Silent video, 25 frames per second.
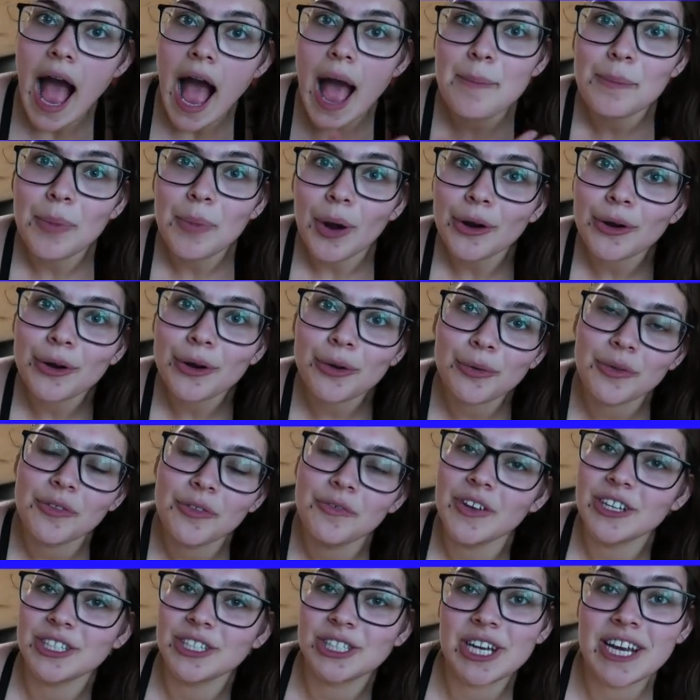I'm partnered with
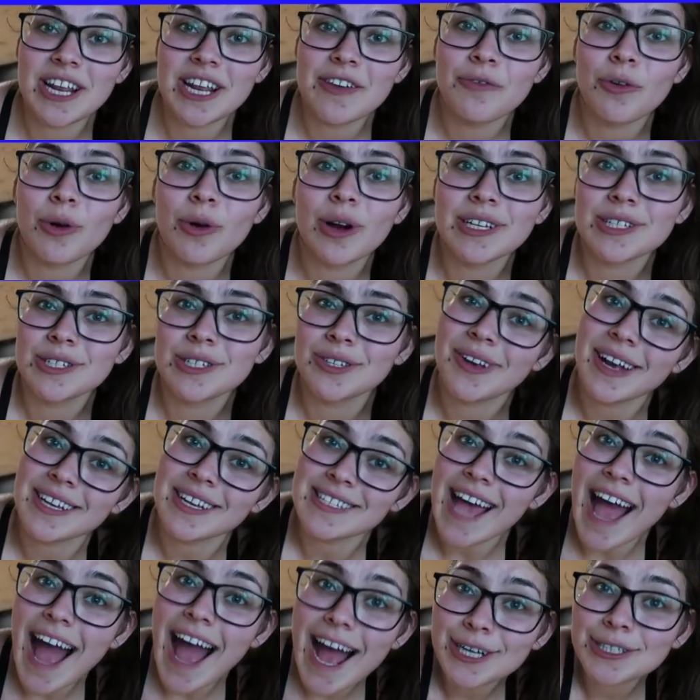FitGenie for it, so you
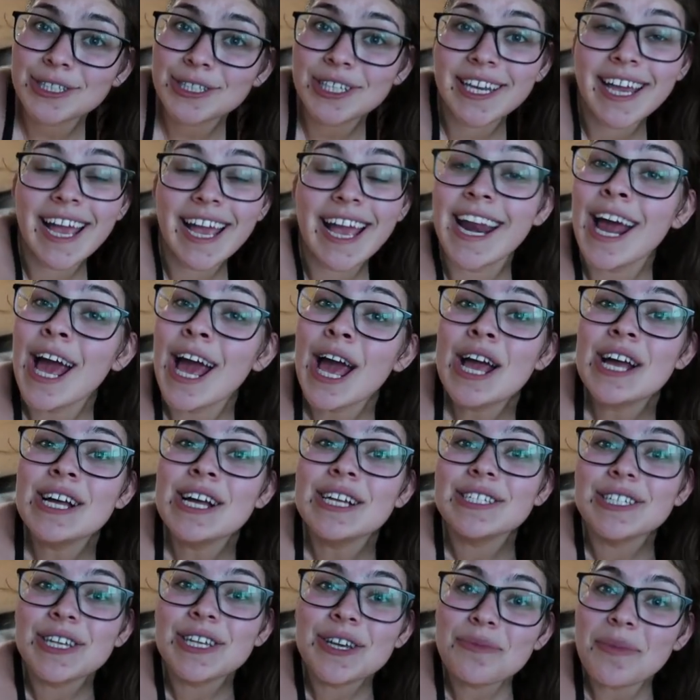guys actually get
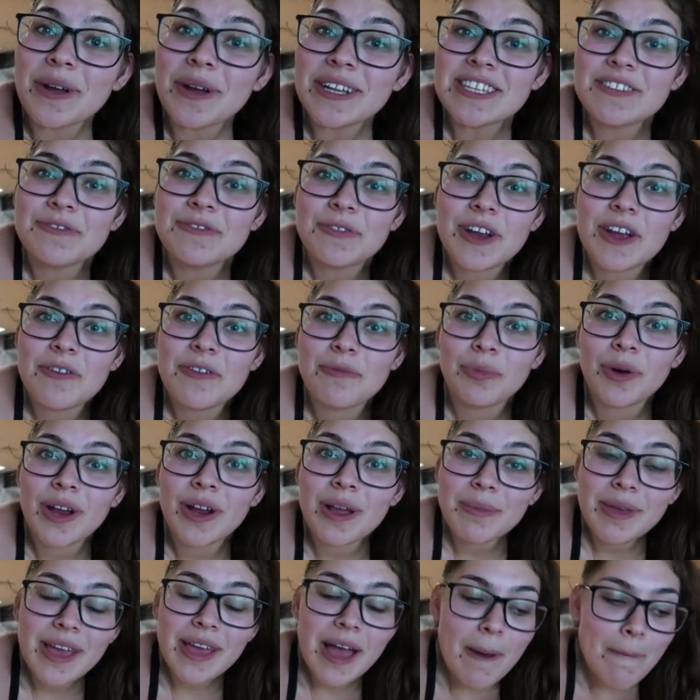2 months free of
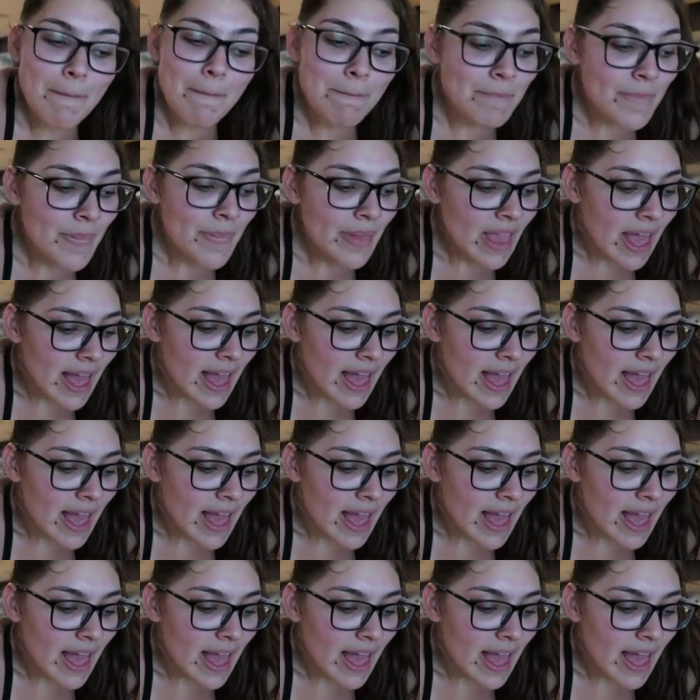premium